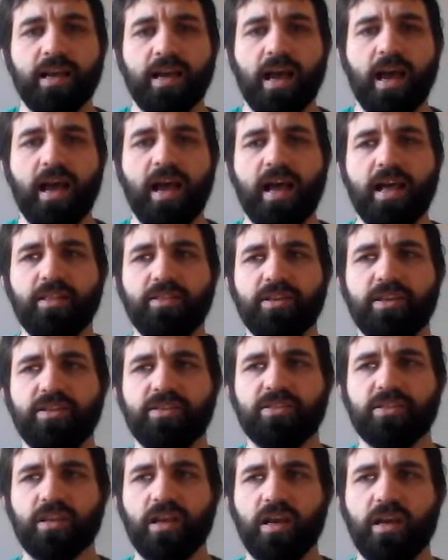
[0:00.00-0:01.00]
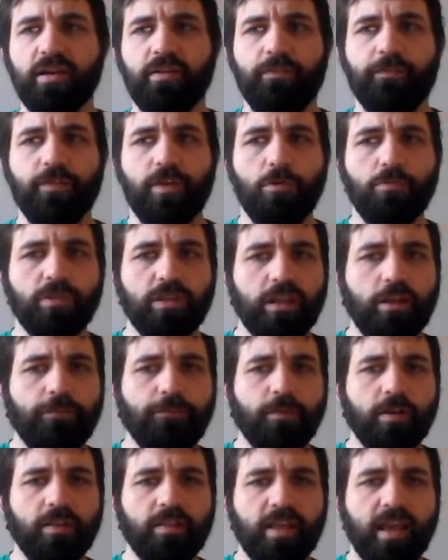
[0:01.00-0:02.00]
There's a few
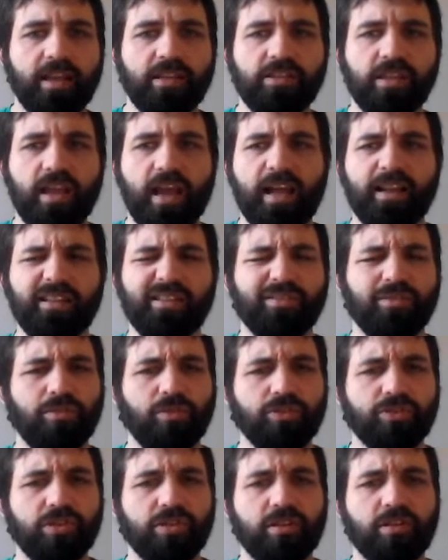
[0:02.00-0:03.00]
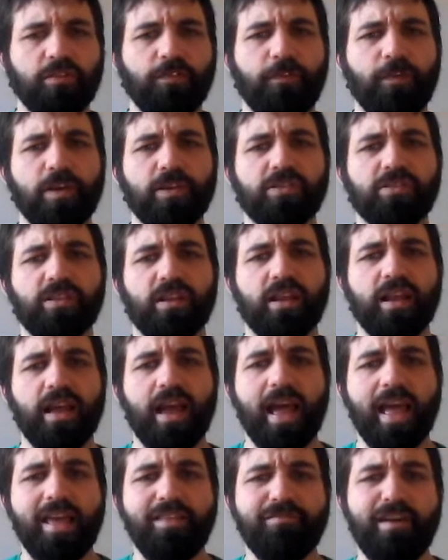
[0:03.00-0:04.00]
different things, and there's also this first
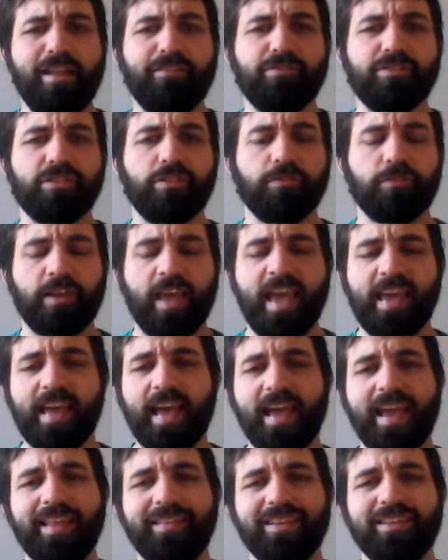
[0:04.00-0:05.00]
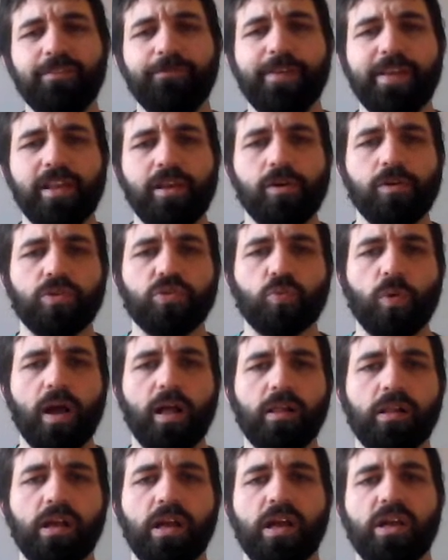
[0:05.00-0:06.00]
entrance of Kicker in this video as
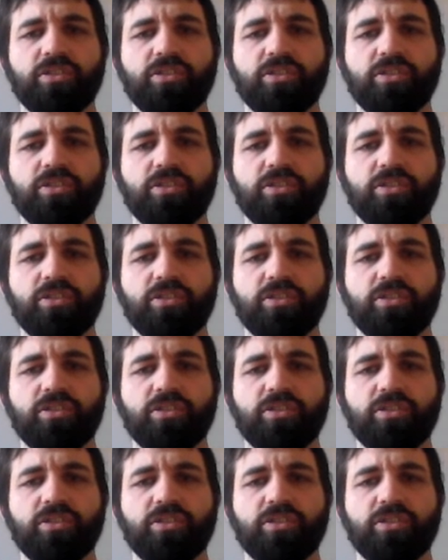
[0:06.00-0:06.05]
well.